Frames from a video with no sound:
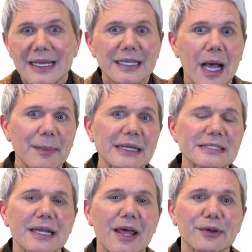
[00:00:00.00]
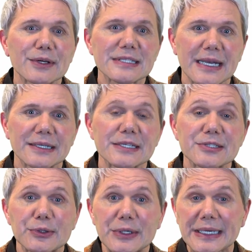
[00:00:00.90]
Coming together as an
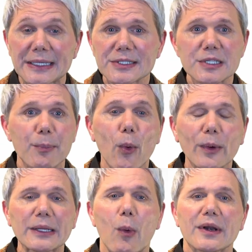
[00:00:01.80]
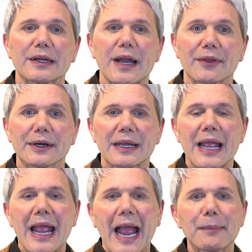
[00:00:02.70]
industry, supporting one another,
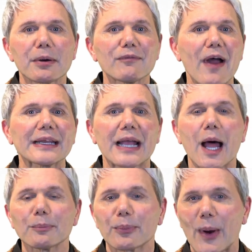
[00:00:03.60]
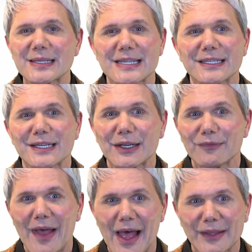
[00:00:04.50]
and providing unprecedented
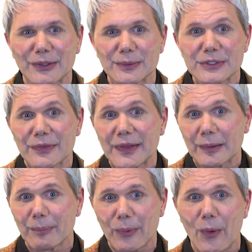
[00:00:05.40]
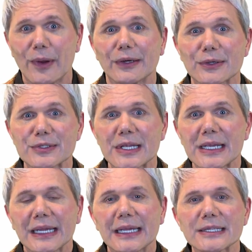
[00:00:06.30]
value to their employers
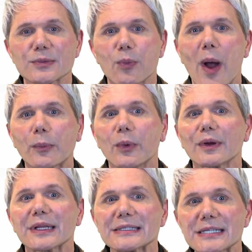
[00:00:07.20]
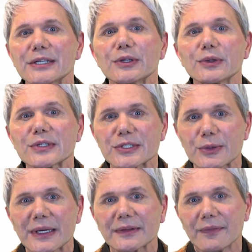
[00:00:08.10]
is what will continue to
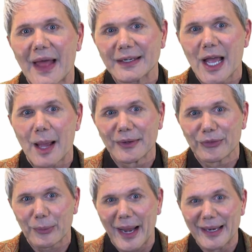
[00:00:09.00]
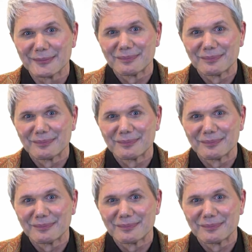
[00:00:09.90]
strengthen that common thread.